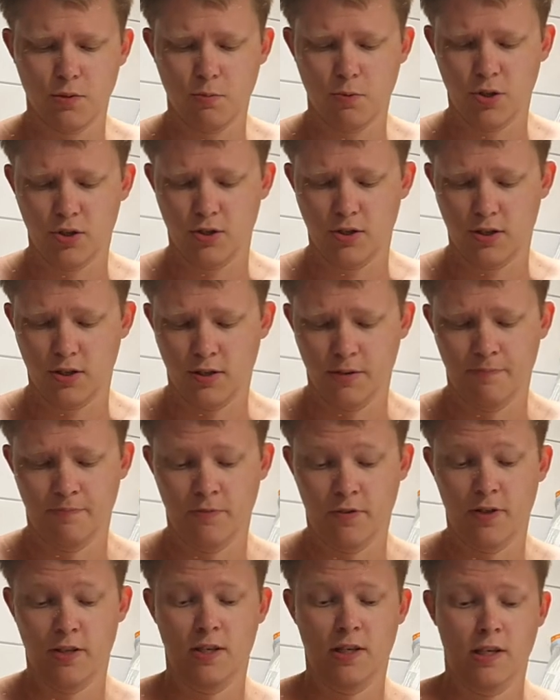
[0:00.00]
but
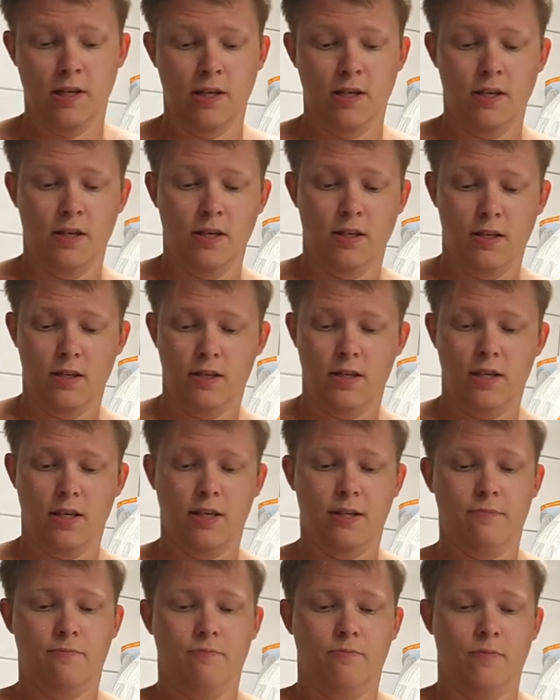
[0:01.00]
yeah,
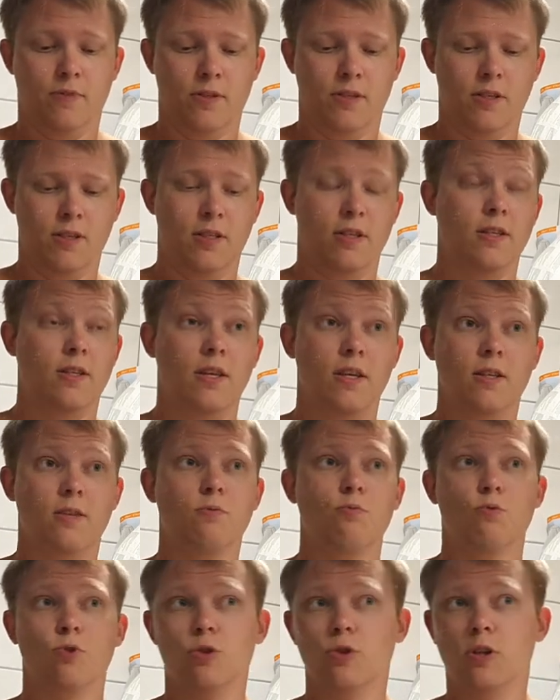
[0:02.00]
it, it
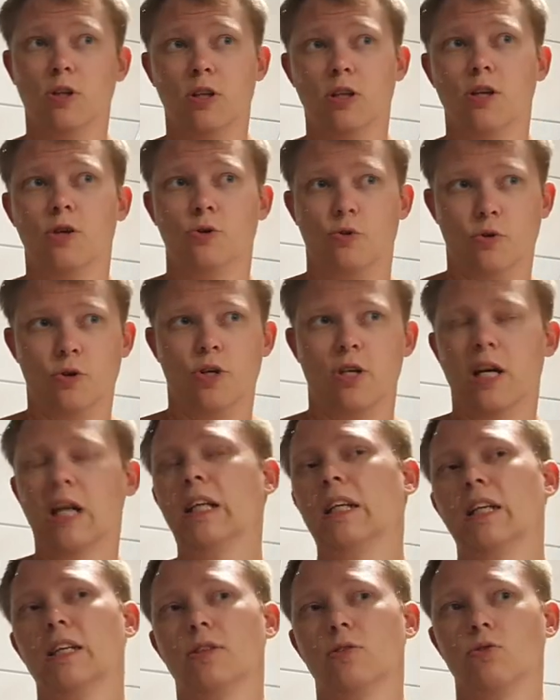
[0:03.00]
will hurt a
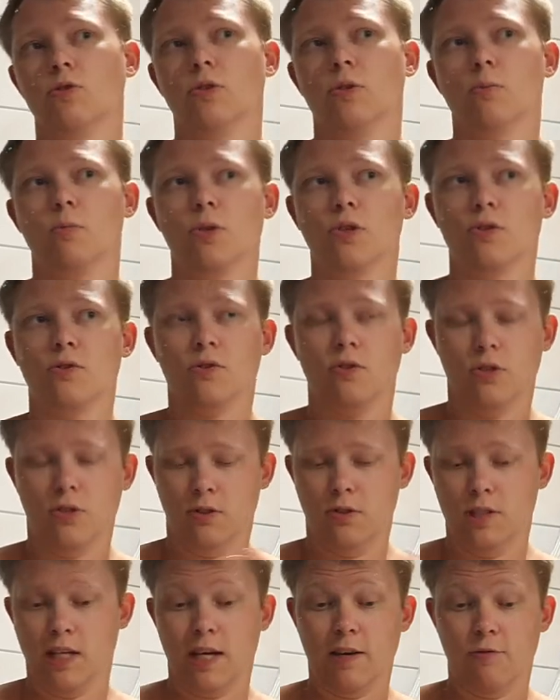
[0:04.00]
little, but
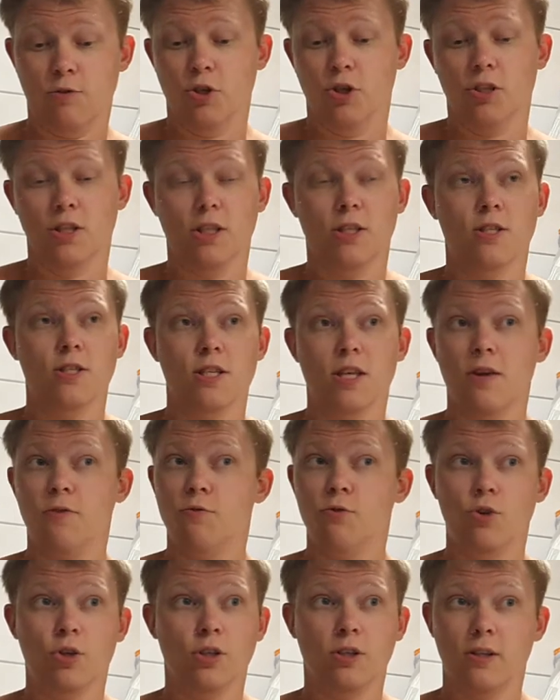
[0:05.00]
I've done it
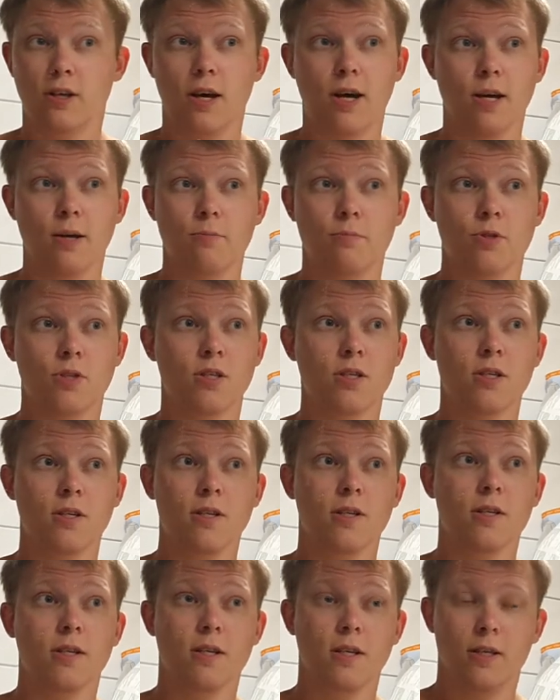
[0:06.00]
several times
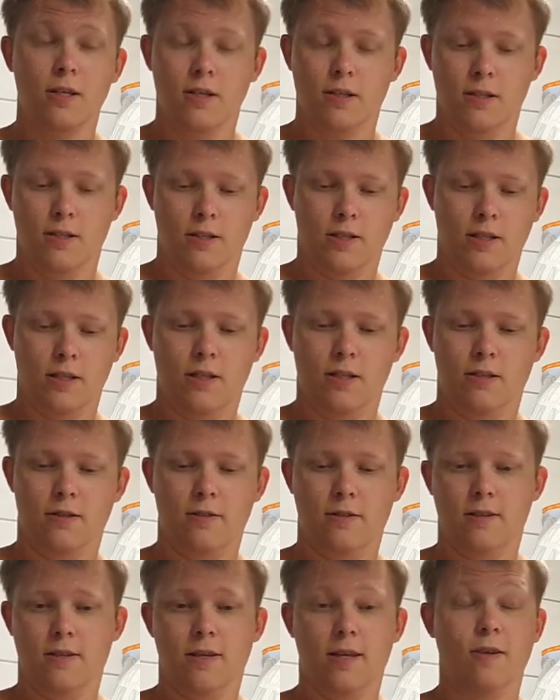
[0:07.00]

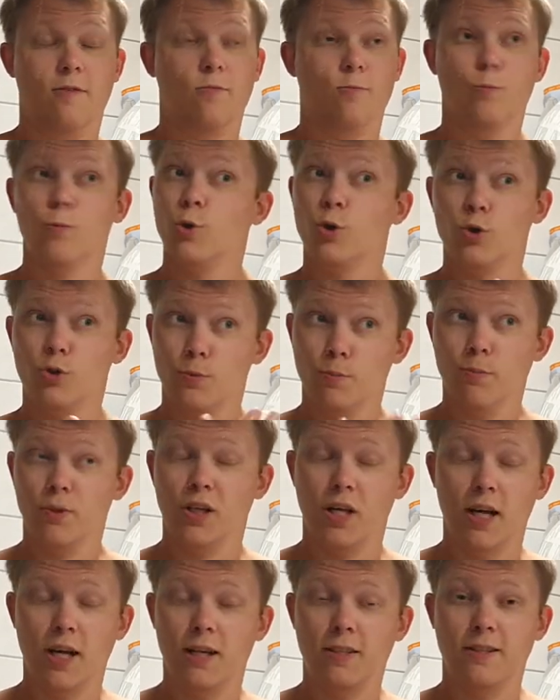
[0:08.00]
and I'm not
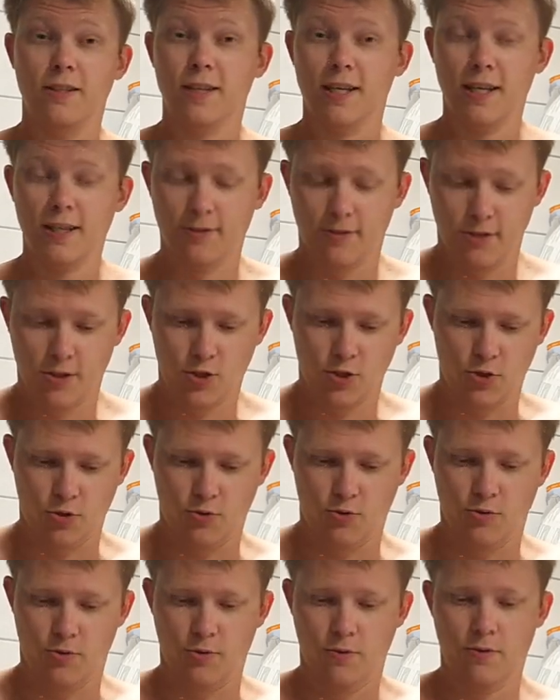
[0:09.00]
blind yet,
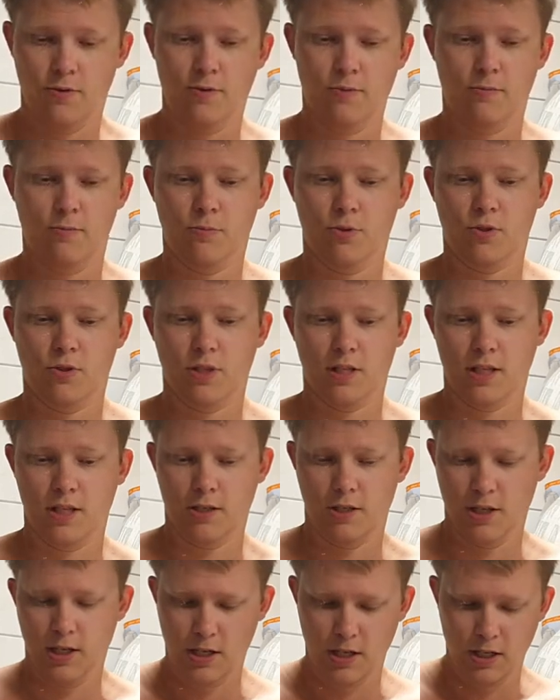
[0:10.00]
so but I
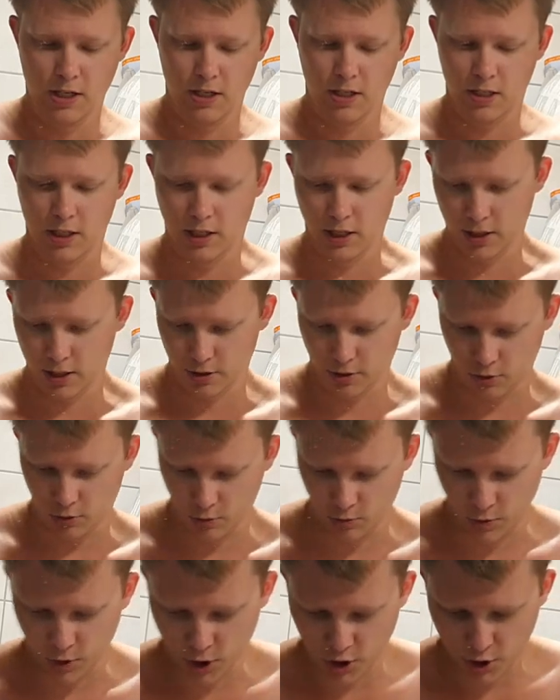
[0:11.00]

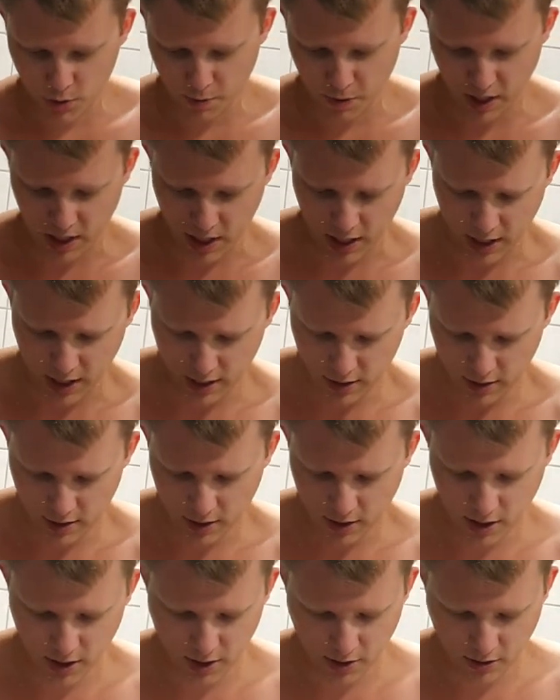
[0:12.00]
wash my
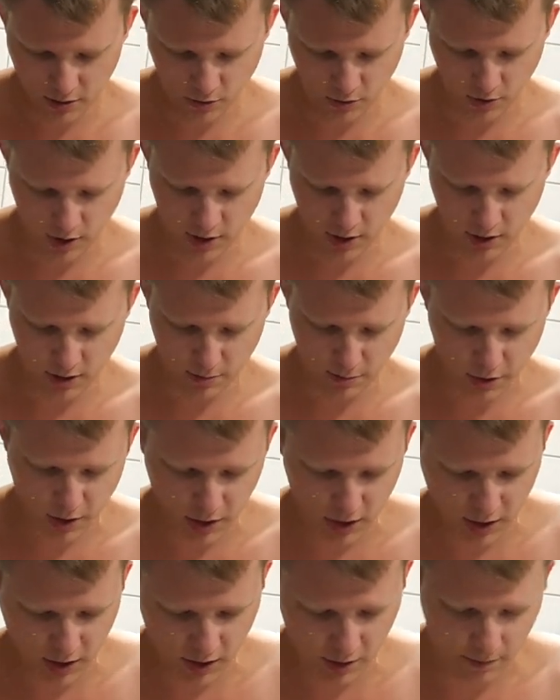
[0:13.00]
hands to get them
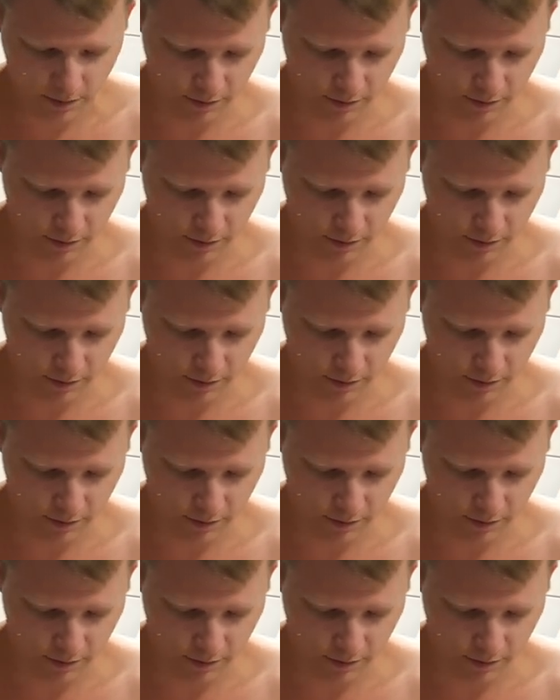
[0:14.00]
clean.